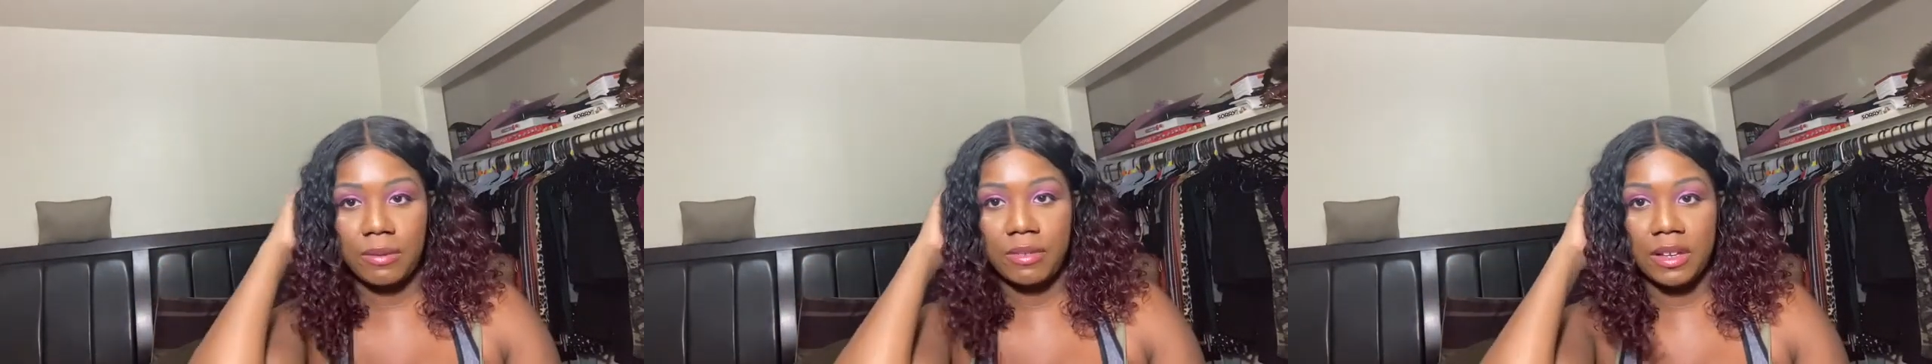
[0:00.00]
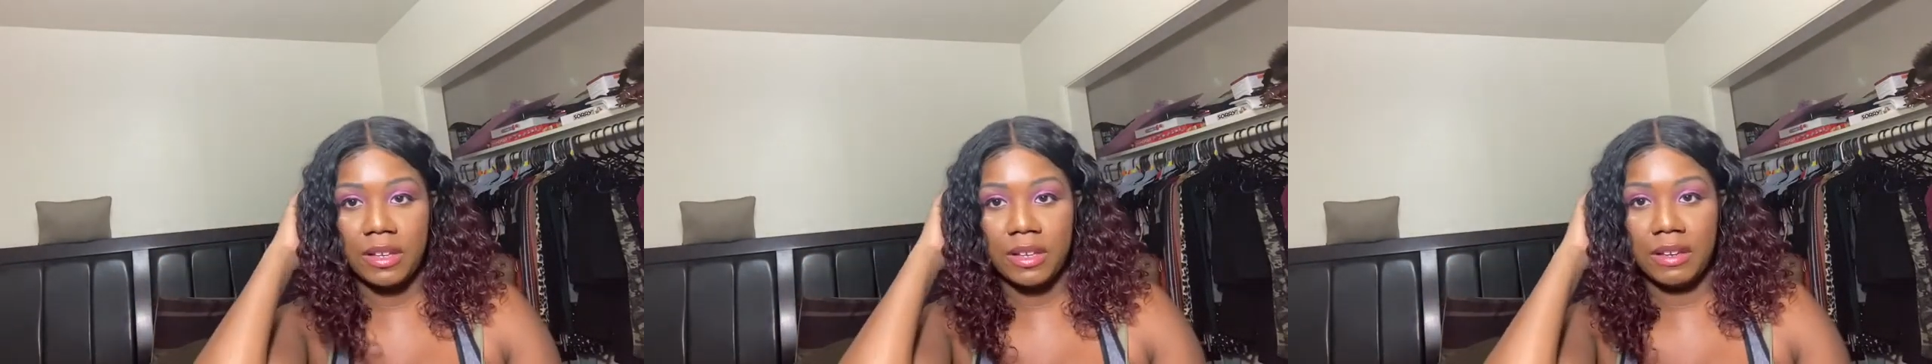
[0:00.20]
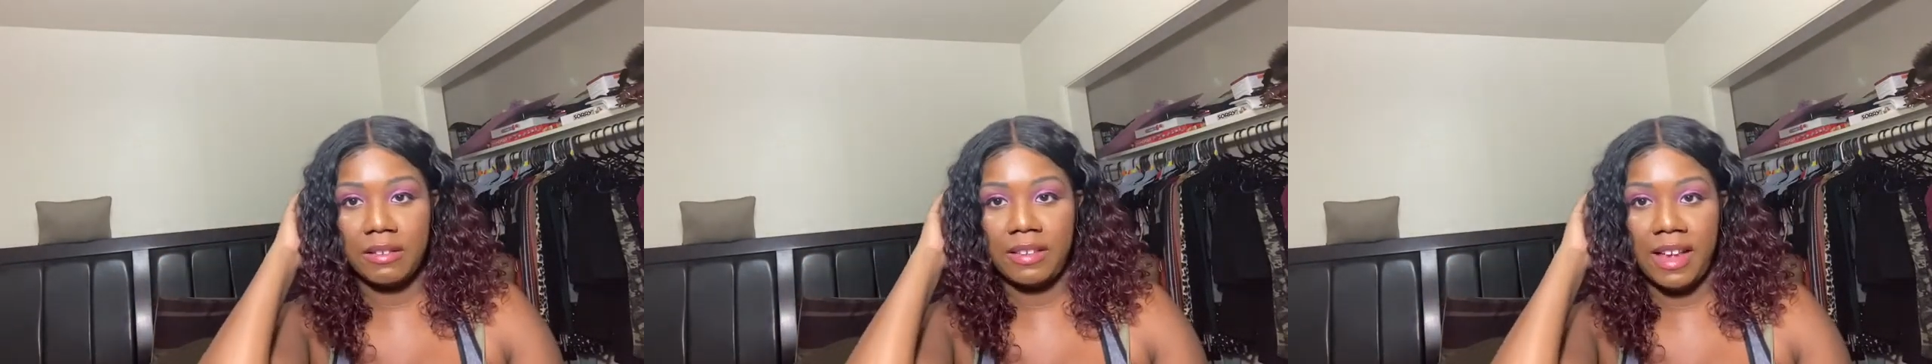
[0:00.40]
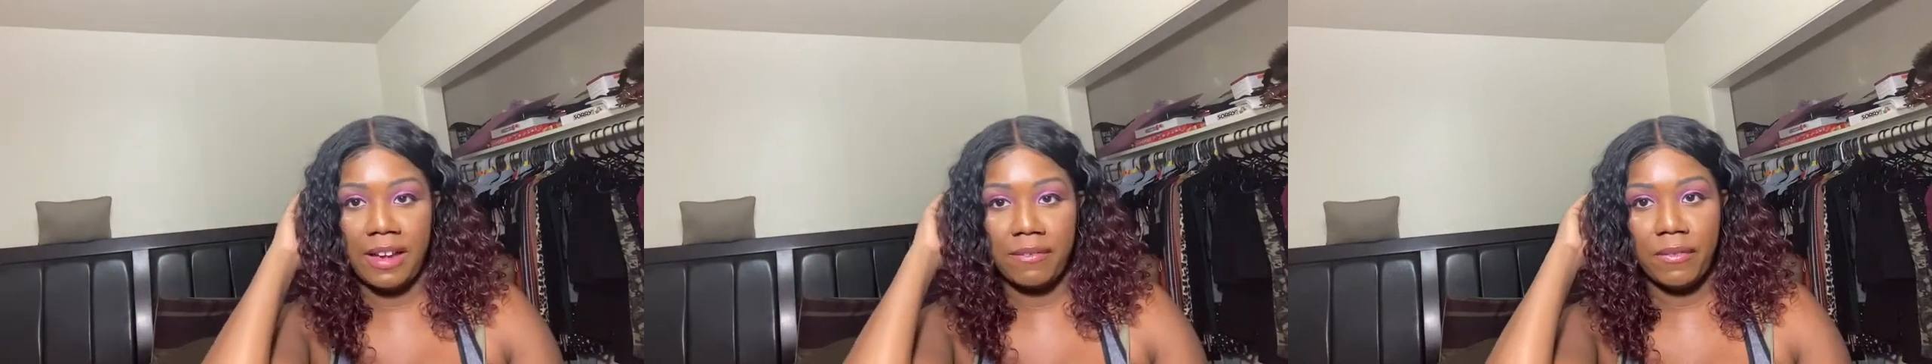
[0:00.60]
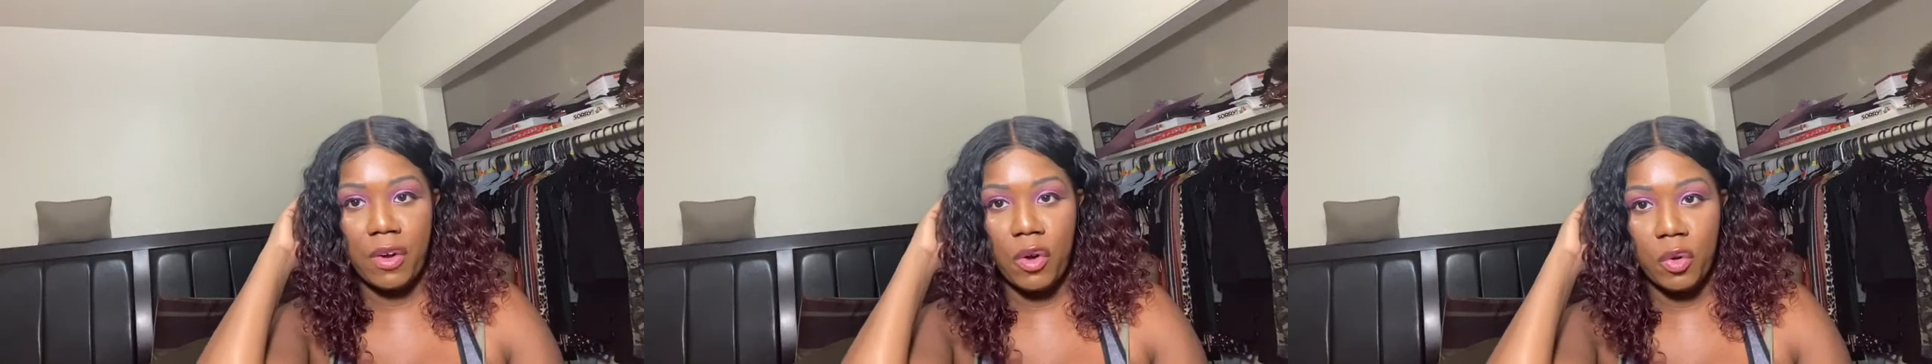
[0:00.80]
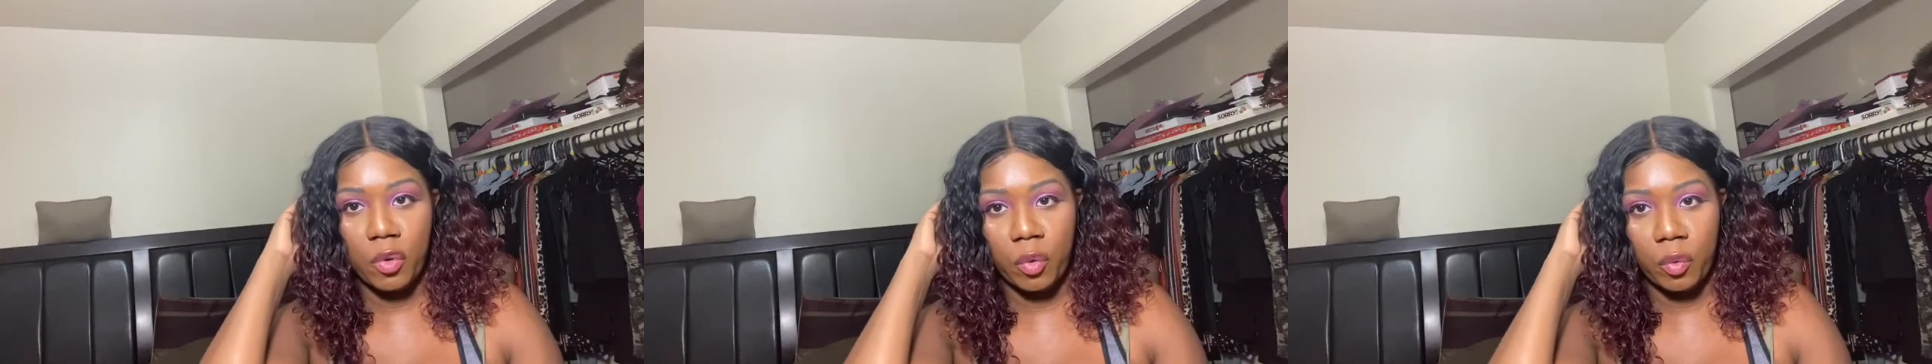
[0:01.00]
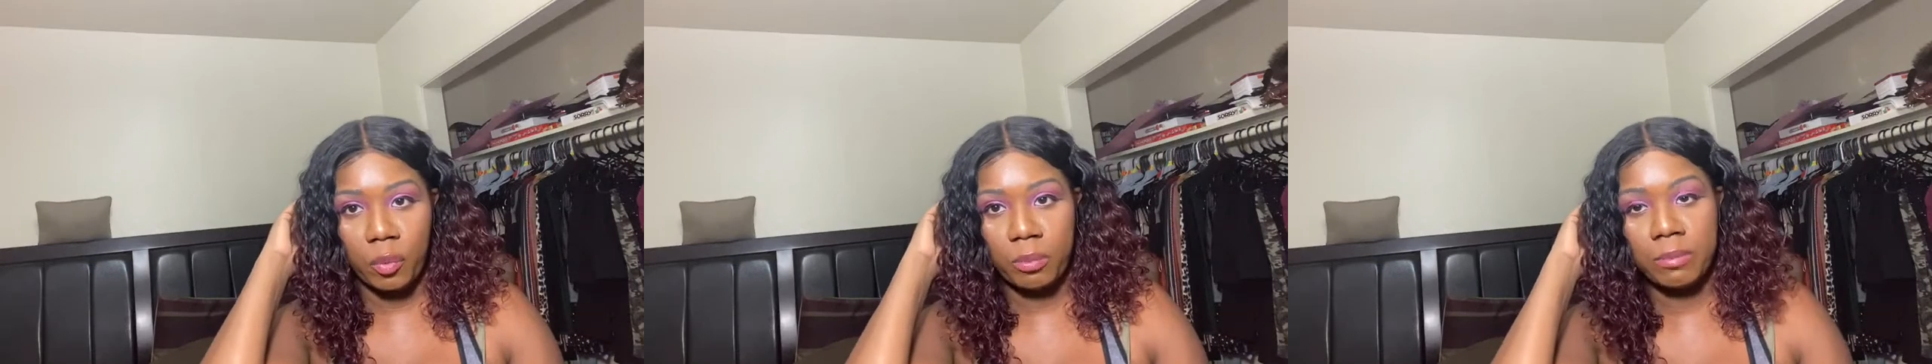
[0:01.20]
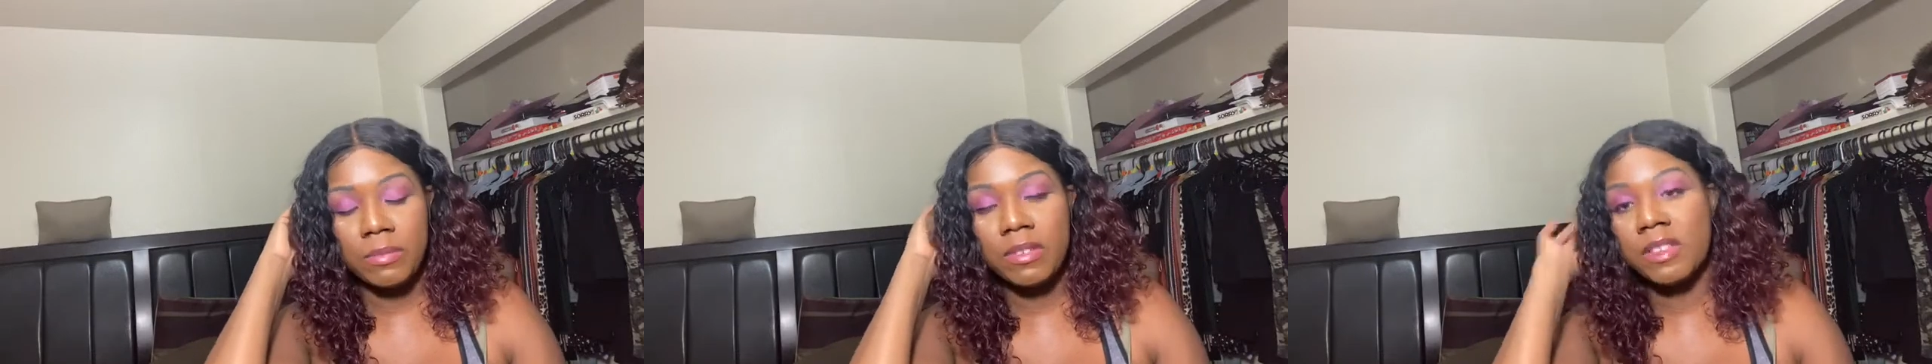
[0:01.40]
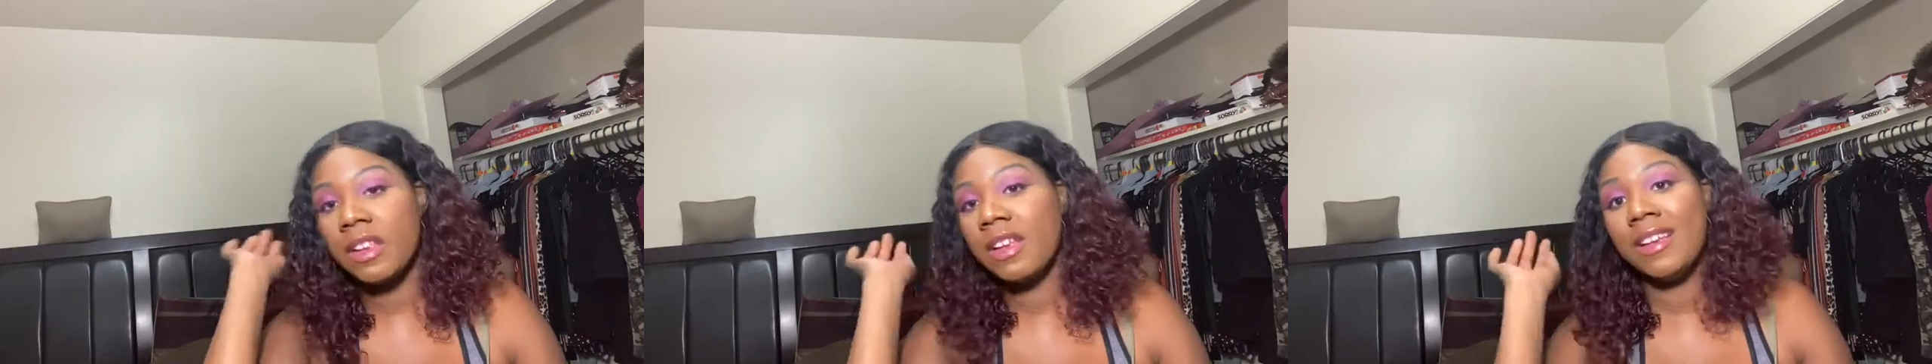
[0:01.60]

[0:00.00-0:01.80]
It does have combs.